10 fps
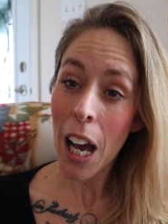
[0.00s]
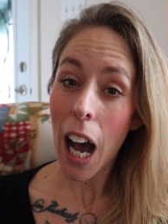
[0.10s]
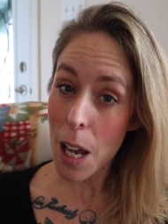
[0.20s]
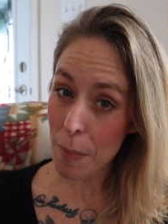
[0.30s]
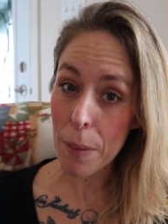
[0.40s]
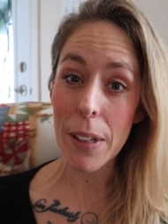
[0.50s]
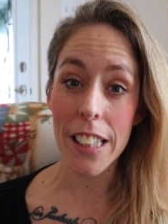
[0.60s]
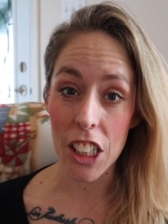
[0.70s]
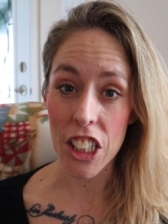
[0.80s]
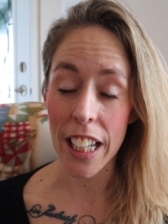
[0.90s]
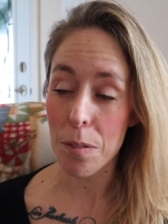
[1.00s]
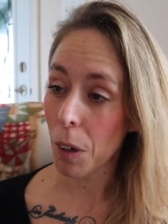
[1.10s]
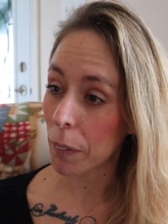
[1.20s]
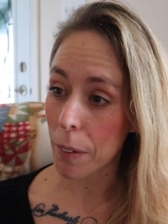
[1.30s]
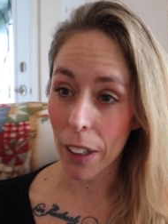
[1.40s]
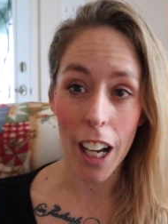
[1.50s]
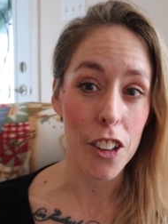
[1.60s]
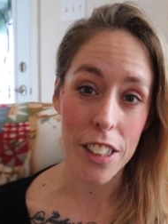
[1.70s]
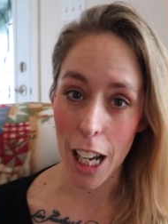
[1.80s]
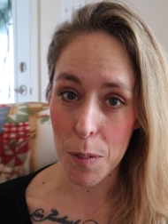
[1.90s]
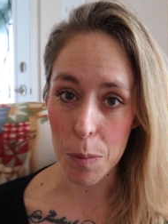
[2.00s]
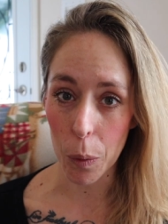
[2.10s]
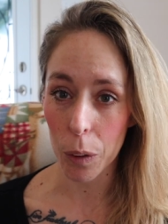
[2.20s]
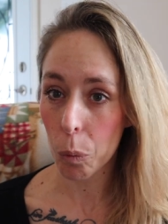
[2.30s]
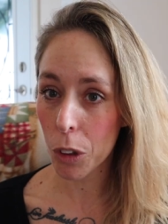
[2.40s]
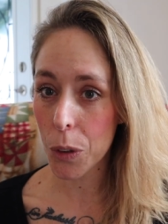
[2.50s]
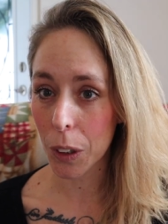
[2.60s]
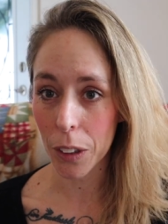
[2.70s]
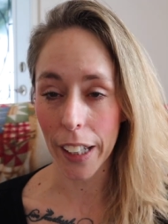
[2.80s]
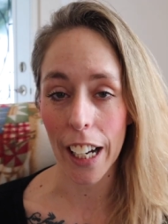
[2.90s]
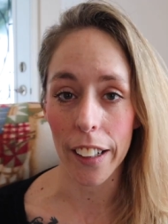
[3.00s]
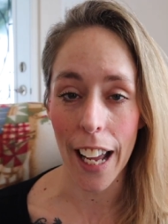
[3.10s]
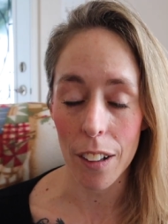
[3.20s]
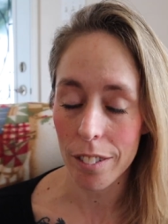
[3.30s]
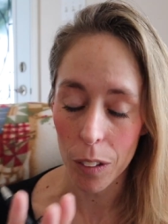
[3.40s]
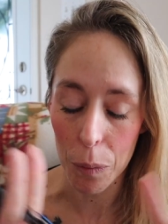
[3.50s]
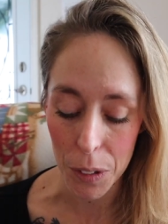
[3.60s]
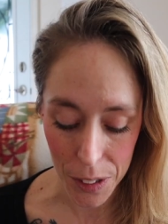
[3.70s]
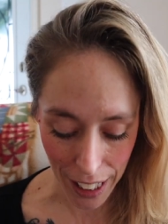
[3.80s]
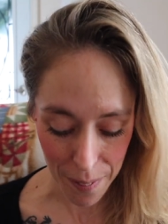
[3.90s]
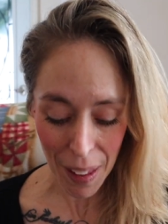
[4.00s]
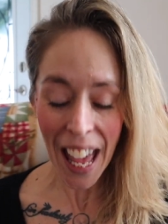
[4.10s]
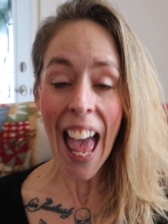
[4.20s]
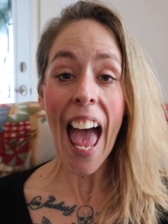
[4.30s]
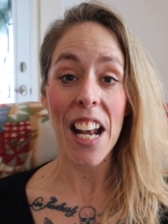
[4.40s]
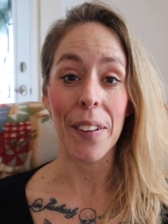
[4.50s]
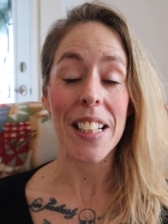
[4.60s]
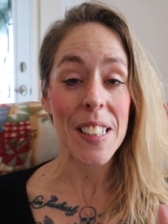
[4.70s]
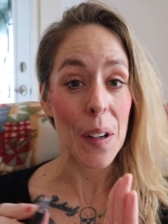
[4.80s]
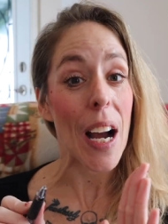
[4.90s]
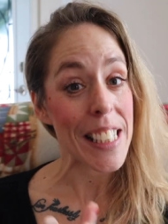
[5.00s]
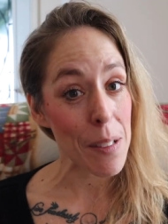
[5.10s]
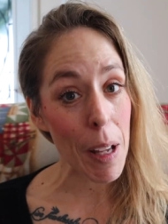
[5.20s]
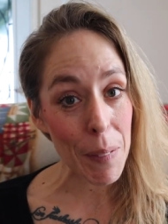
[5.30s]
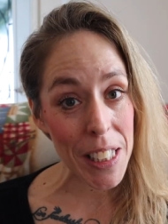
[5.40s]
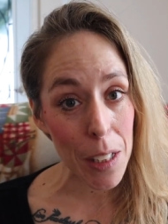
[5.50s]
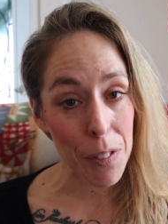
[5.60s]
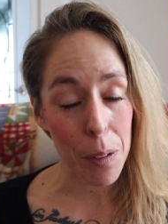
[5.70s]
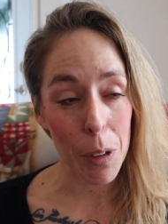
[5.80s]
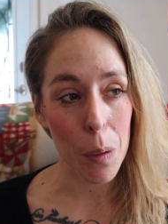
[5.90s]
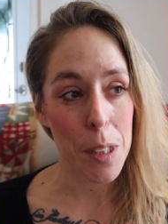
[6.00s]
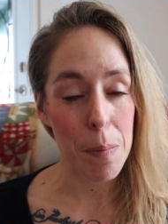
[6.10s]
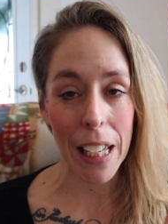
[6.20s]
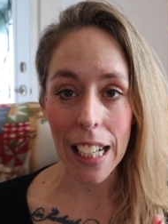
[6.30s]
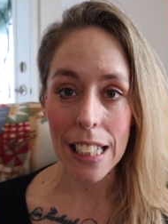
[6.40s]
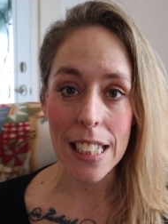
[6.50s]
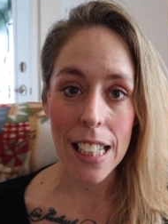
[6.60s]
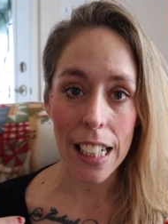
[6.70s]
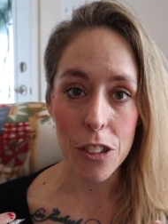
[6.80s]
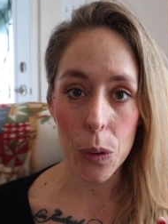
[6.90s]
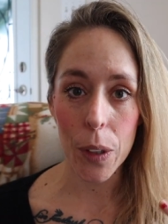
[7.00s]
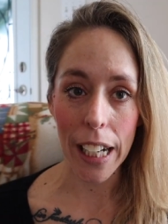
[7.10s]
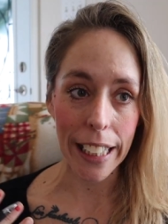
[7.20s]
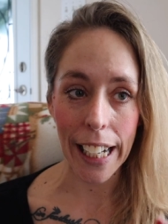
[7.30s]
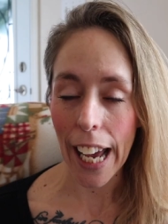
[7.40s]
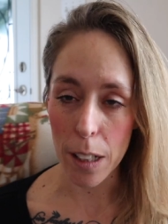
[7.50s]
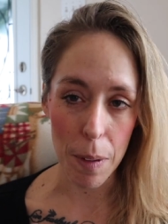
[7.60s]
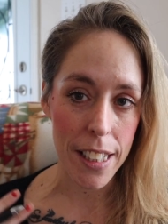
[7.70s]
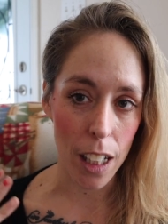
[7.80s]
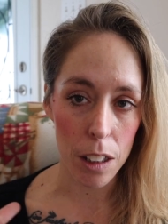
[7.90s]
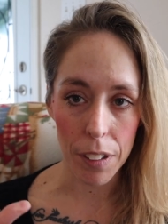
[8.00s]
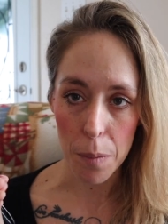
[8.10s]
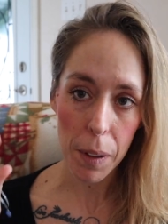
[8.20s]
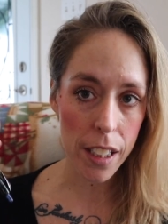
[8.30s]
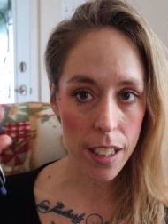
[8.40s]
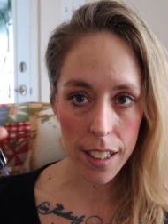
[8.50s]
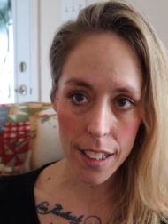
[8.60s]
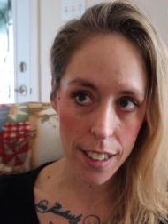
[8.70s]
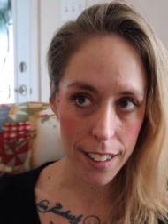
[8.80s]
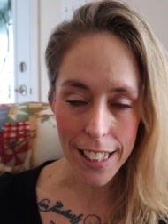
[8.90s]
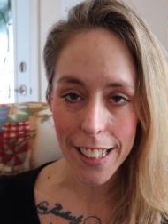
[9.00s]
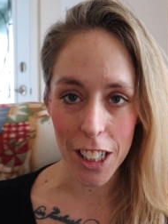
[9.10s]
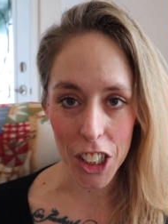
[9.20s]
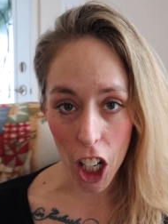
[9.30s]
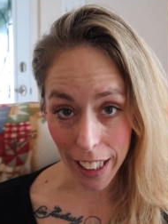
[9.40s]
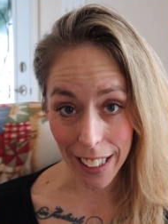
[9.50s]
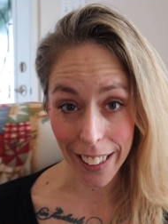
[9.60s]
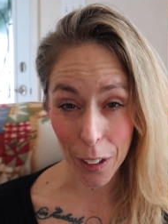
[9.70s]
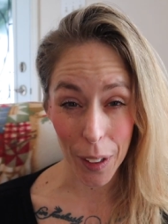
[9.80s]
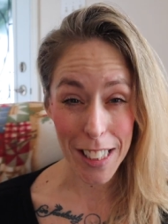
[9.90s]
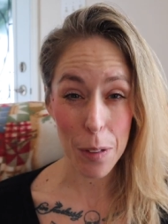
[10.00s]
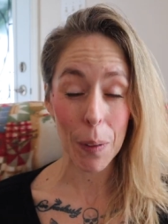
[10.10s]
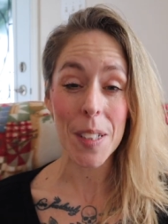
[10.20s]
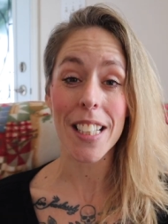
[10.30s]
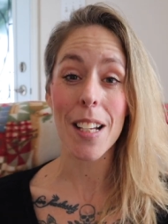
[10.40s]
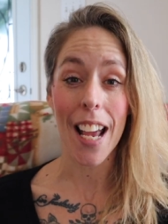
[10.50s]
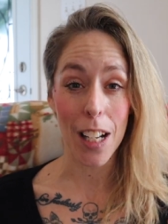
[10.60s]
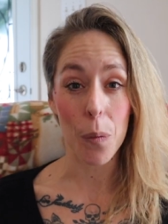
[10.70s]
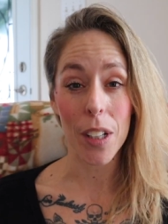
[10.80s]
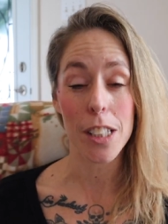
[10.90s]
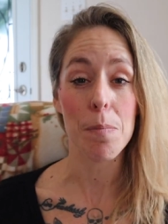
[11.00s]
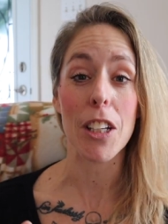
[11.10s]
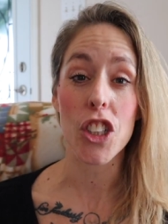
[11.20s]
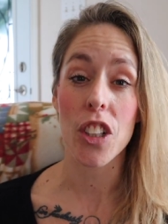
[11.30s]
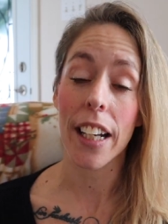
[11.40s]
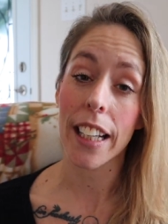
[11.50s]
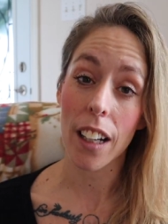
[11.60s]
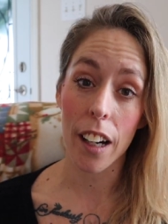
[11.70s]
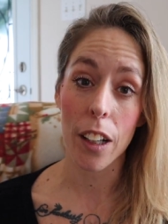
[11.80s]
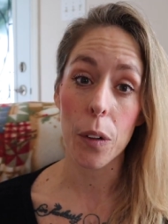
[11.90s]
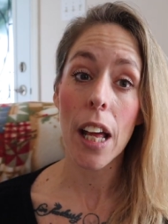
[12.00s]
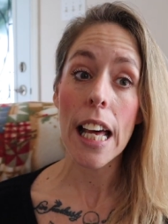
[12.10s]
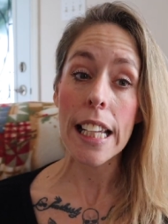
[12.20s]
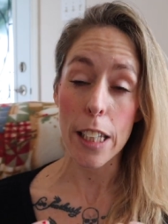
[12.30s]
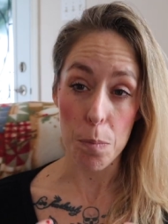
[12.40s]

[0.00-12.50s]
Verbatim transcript: I may be touching it probably about a hundred times more. We'll do a little hair count. No, I won't do that. Anyway, so I did make myself some notes because I do kind of get ahead of myself and I'm and I start talking like a crazy person, and I wanted to make sure that I got out the